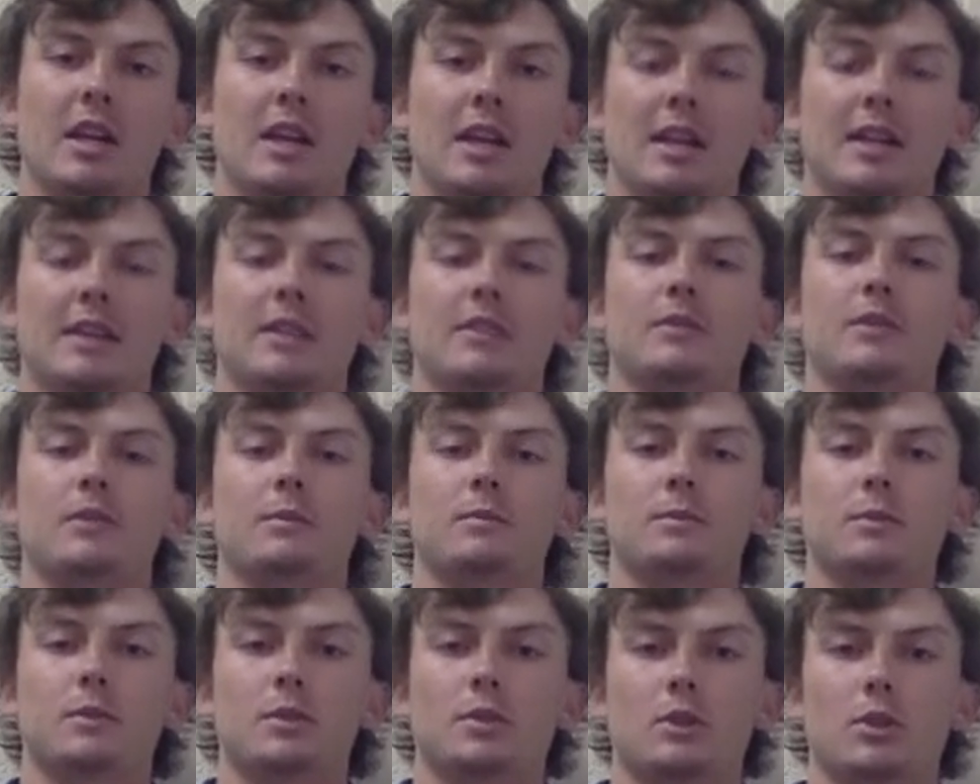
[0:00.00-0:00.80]
is
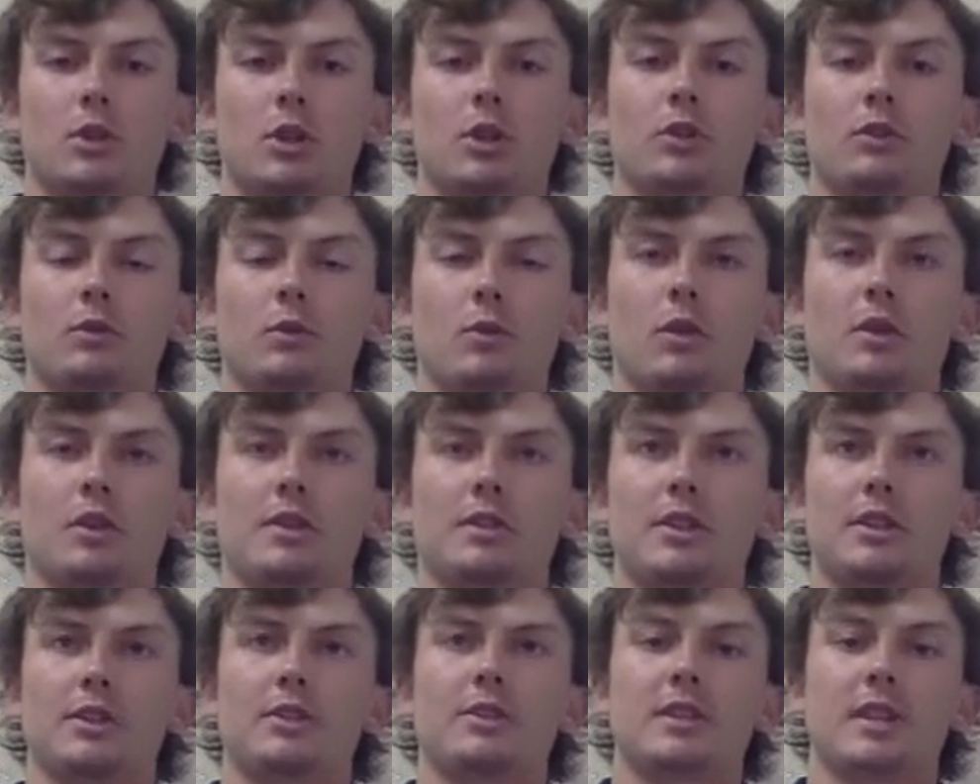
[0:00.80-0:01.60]
certain words
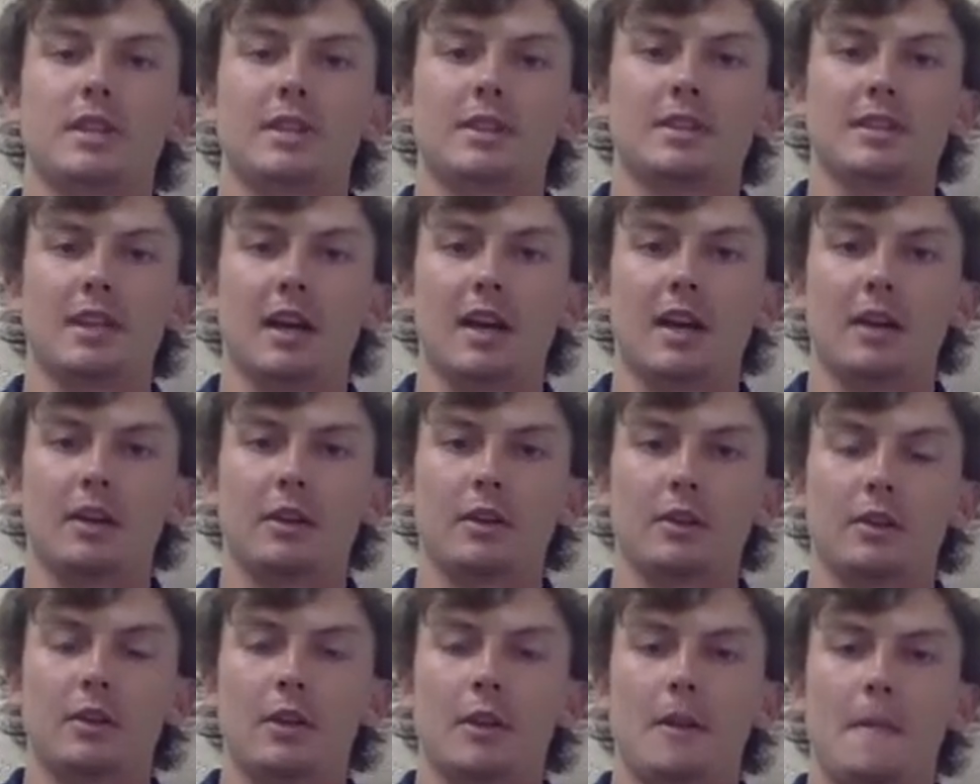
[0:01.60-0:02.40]
that are set aside
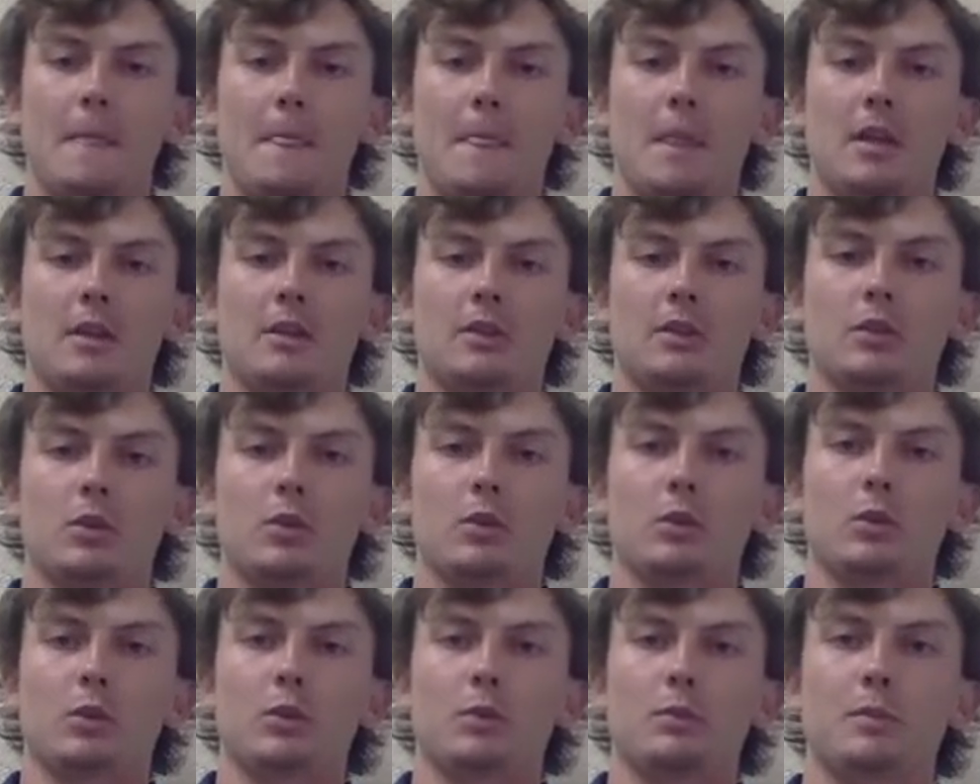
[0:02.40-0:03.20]

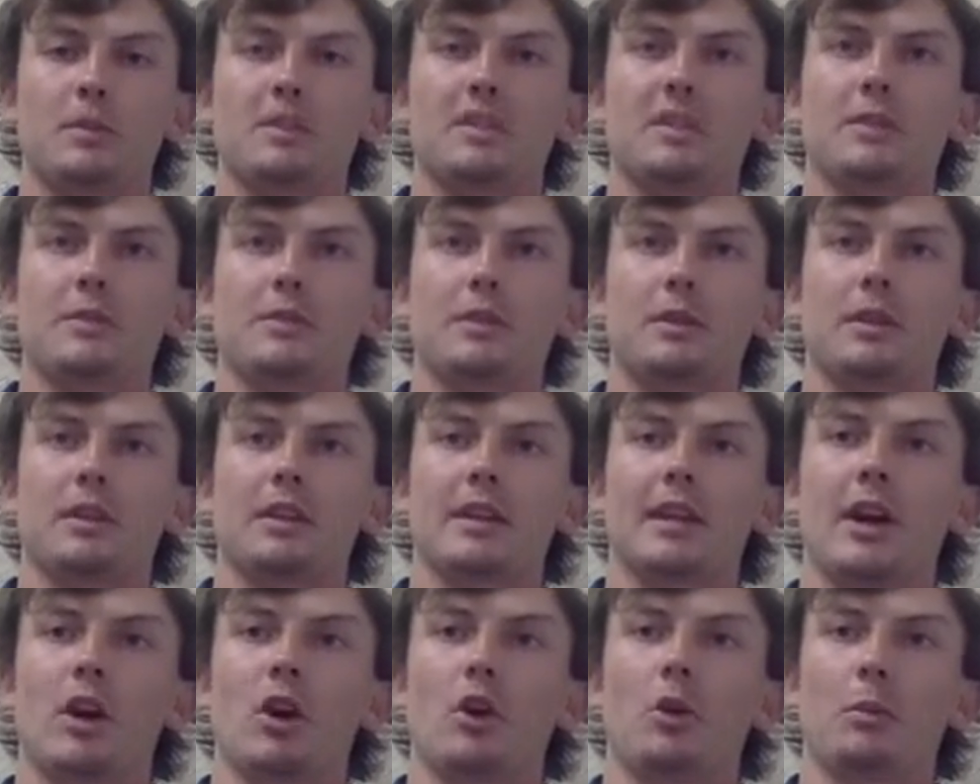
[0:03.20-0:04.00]
to specifically
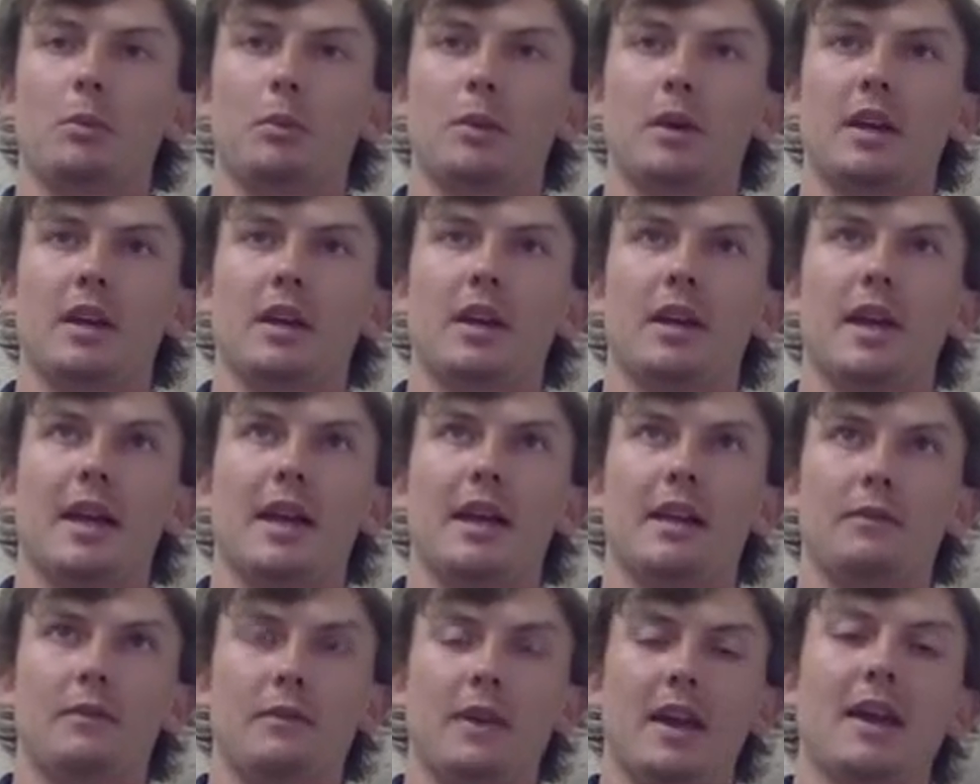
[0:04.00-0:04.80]
help
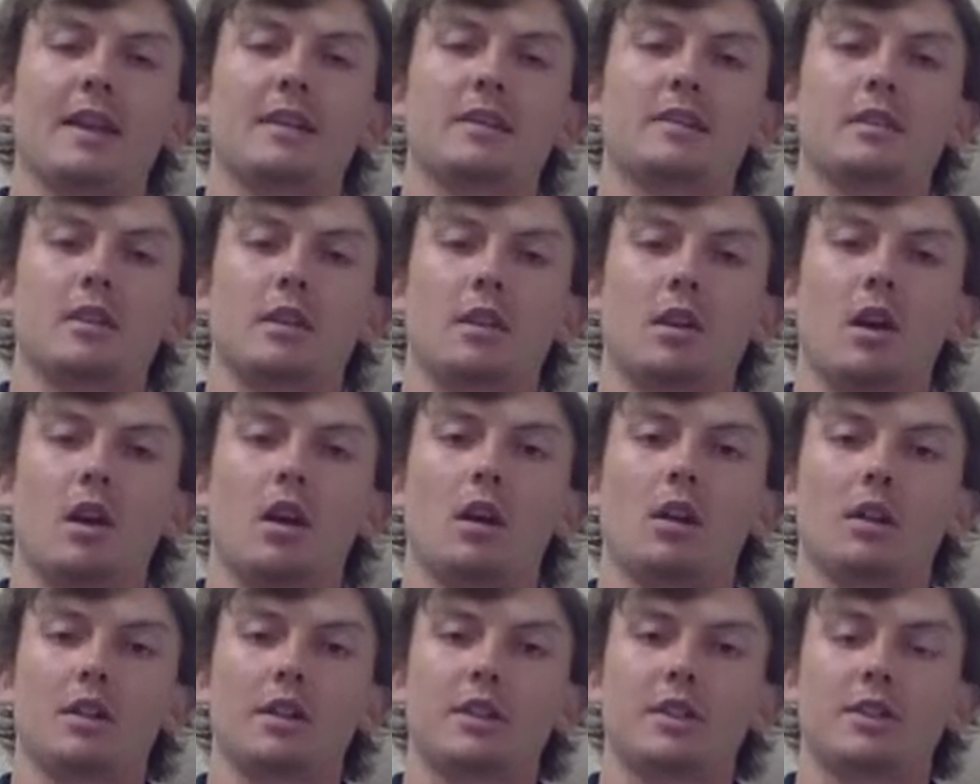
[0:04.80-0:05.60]
advance the
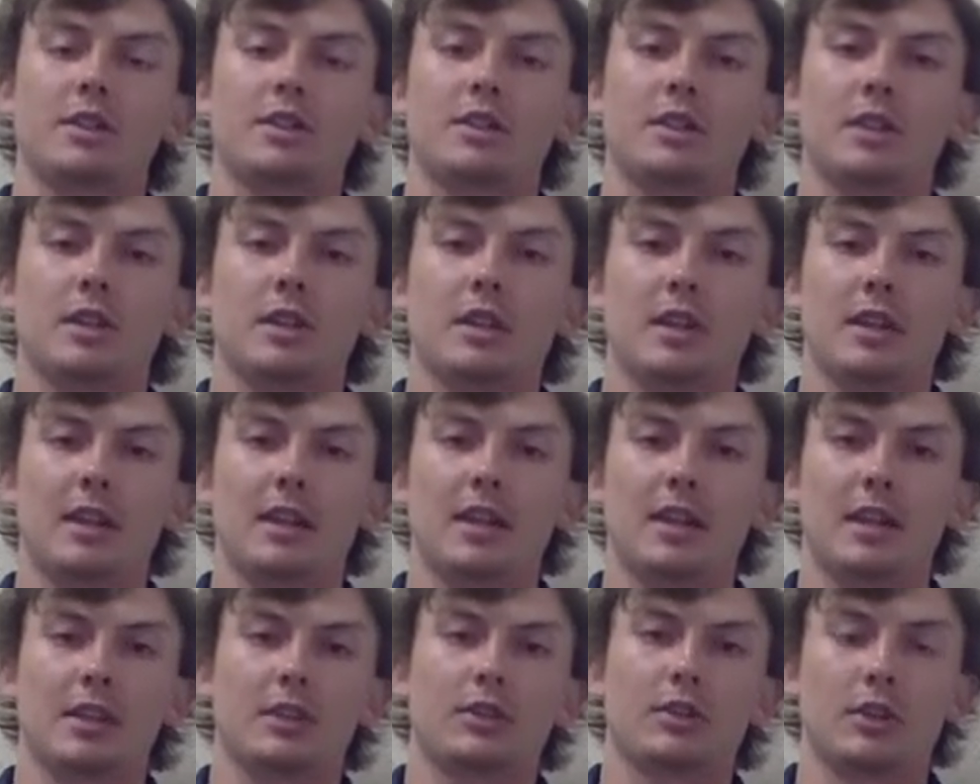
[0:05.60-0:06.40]
knowledge
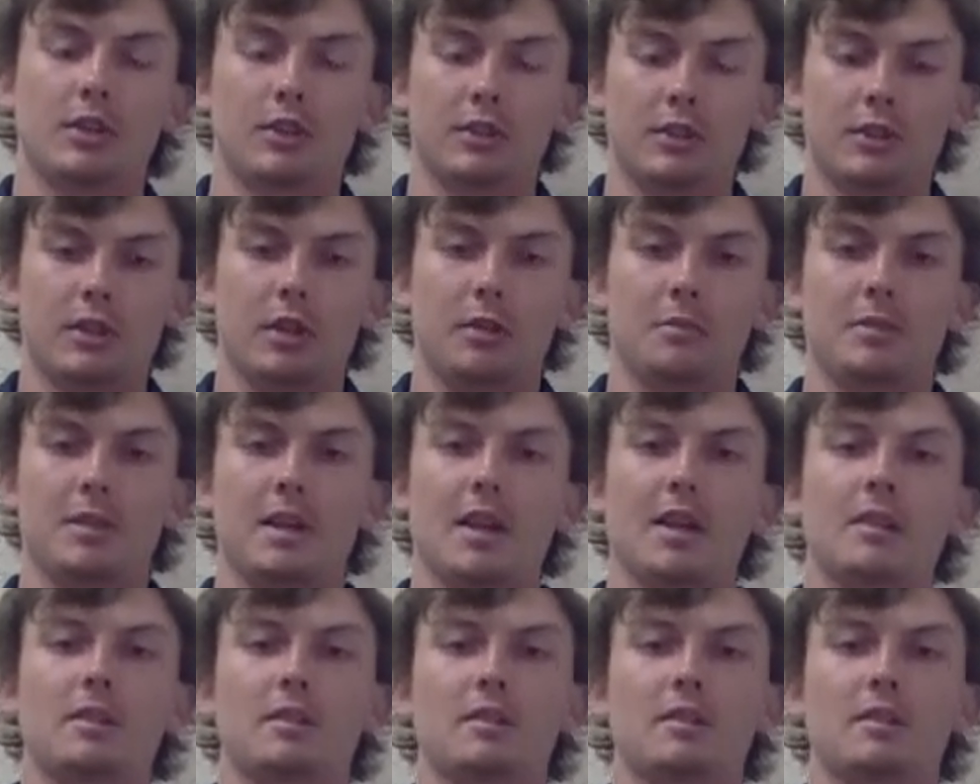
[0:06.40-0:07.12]
in a certain subject.